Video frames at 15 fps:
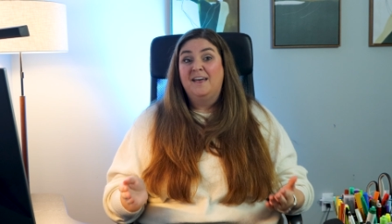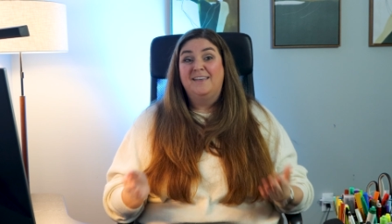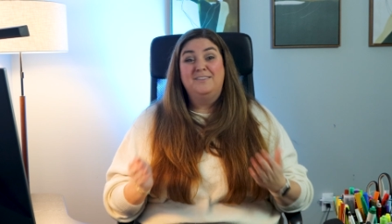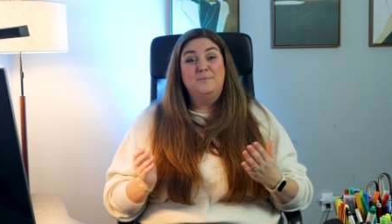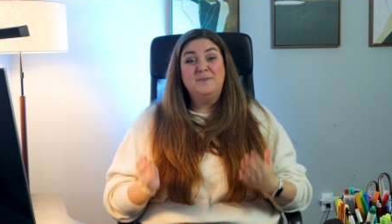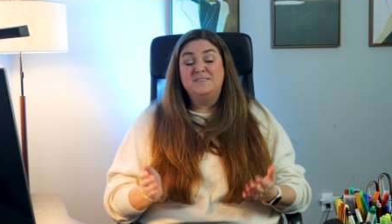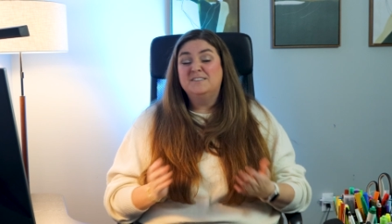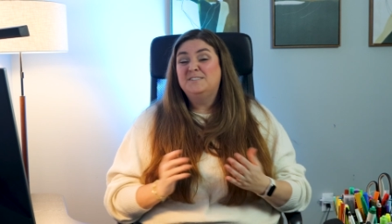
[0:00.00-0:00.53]

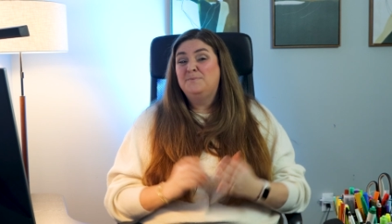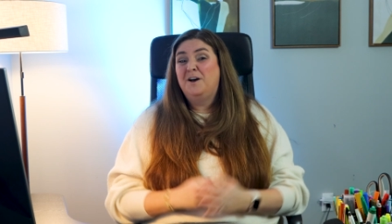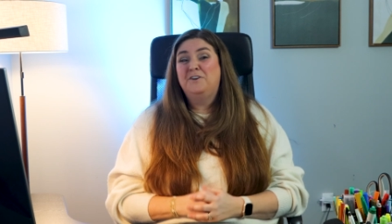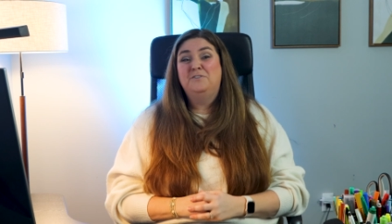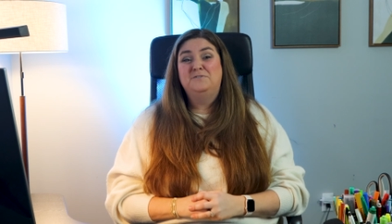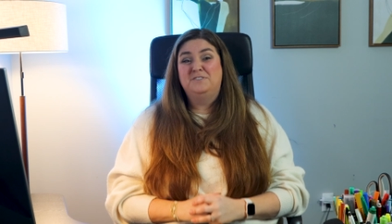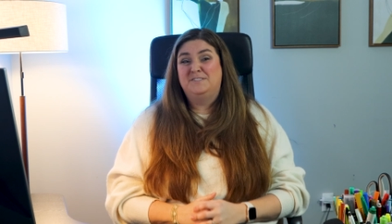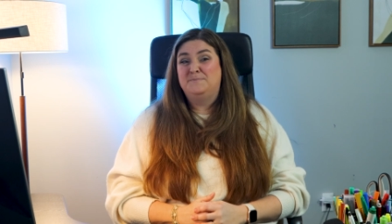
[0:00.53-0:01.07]
The business
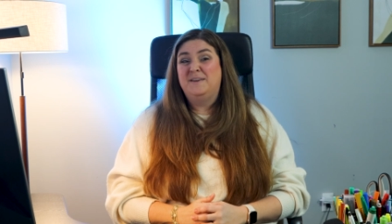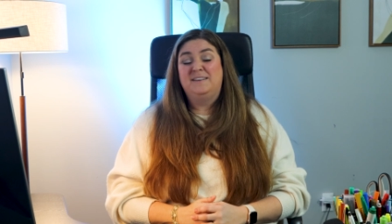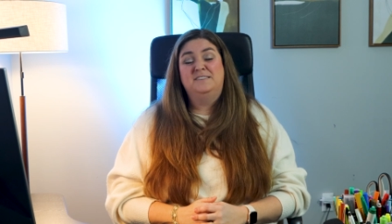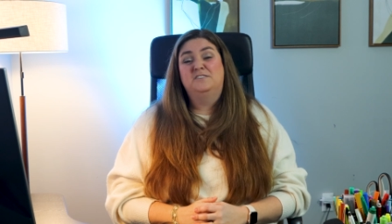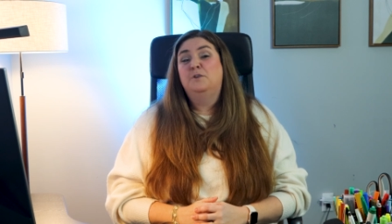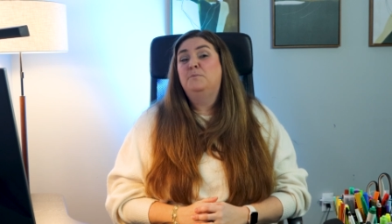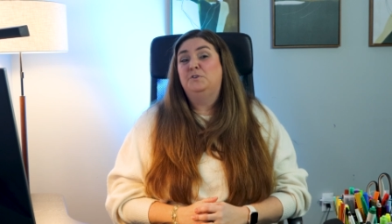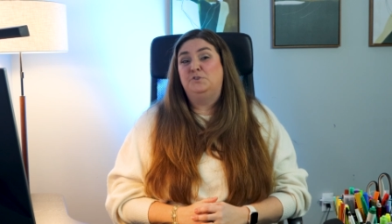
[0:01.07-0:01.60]
model just
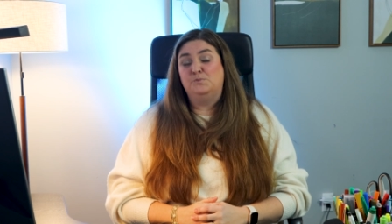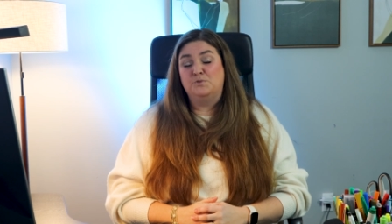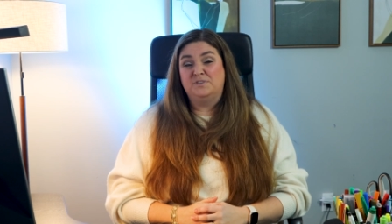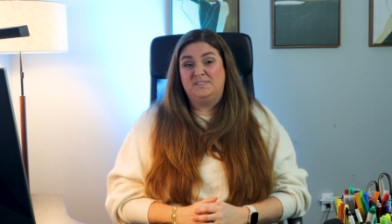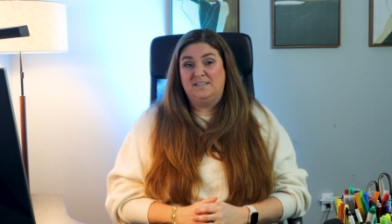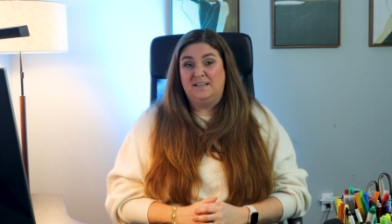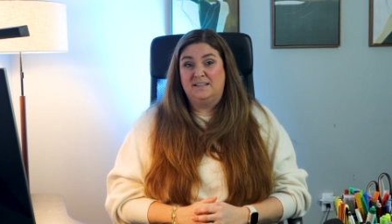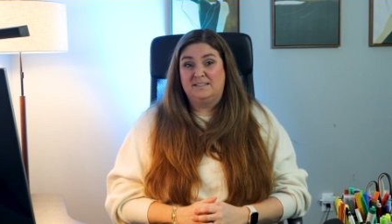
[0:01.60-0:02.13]
makes so much more
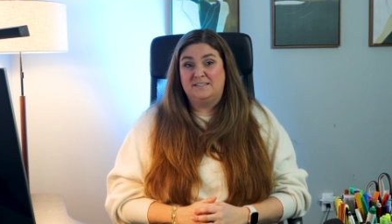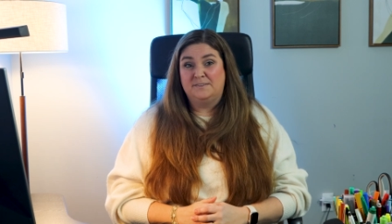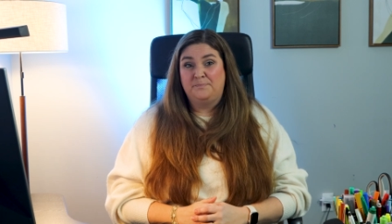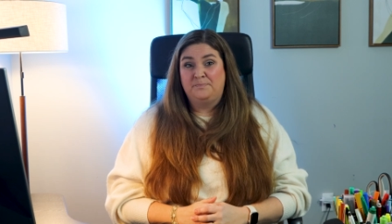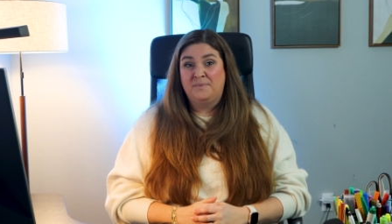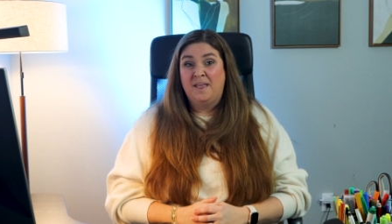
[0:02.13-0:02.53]
sense.